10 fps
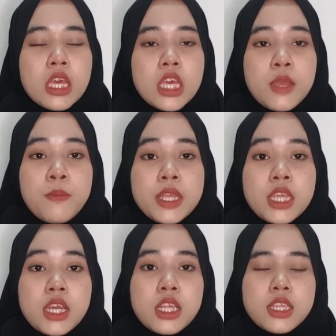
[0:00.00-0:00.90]
In
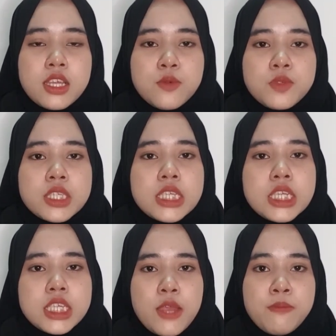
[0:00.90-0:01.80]
practical terms,
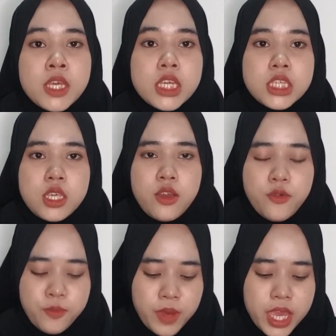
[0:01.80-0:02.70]
this can be
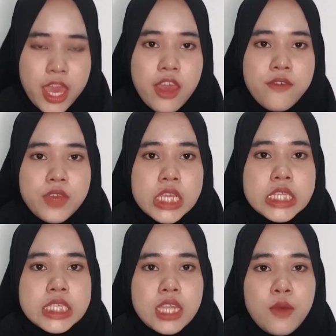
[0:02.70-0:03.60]
achieved by having
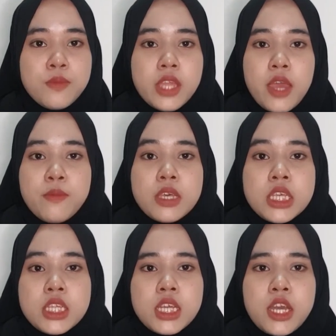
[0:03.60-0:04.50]
some debt
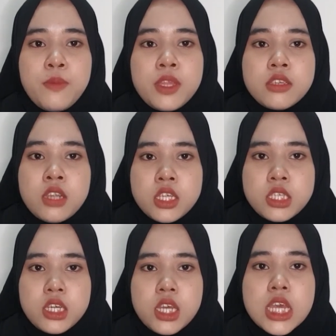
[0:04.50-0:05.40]
in the capital
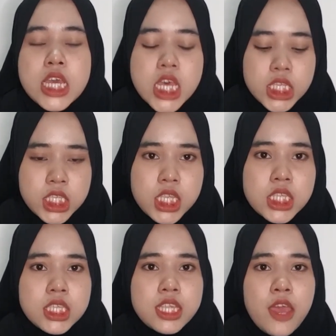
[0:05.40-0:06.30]
structure,
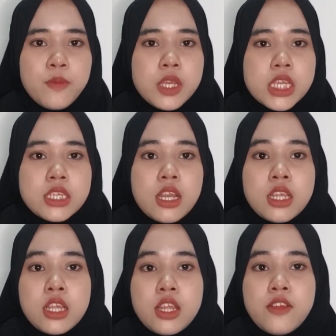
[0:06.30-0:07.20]
since debt is
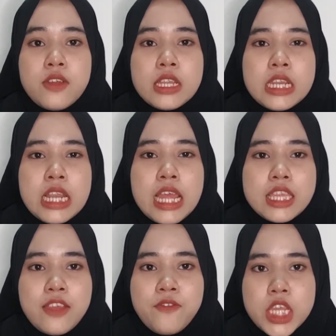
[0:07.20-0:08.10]

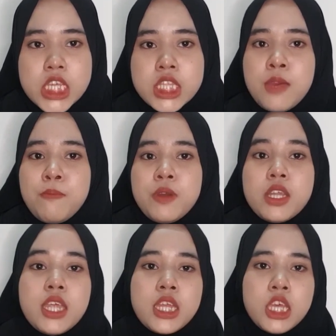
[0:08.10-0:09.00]
relatively cheaper
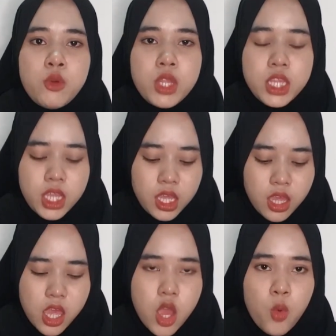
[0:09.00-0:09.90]
than equity,
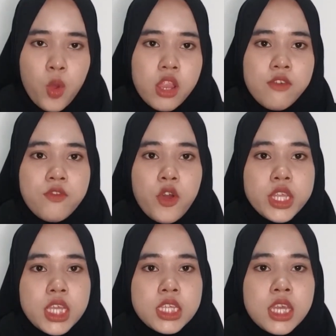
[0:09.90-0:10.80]
while
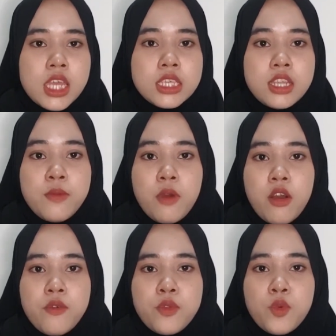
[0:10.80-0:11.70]
avoiding the extreme of
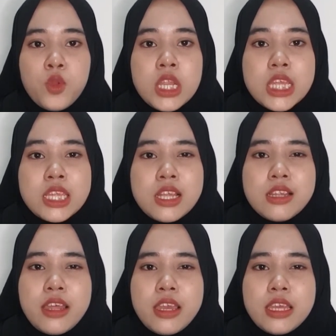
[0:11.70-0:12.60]
too little
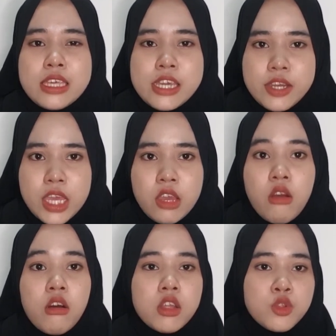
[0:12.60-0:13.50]
gearing
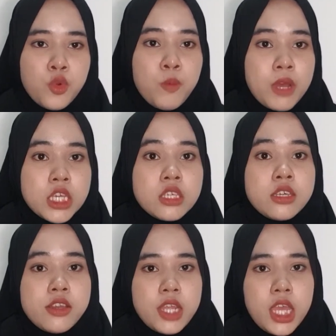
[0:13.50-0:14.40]
or too much
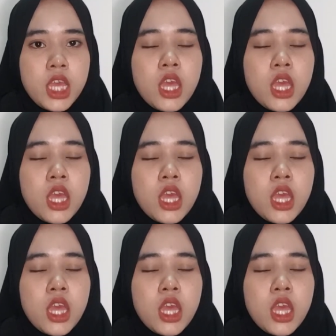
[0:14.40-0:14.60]
gearing.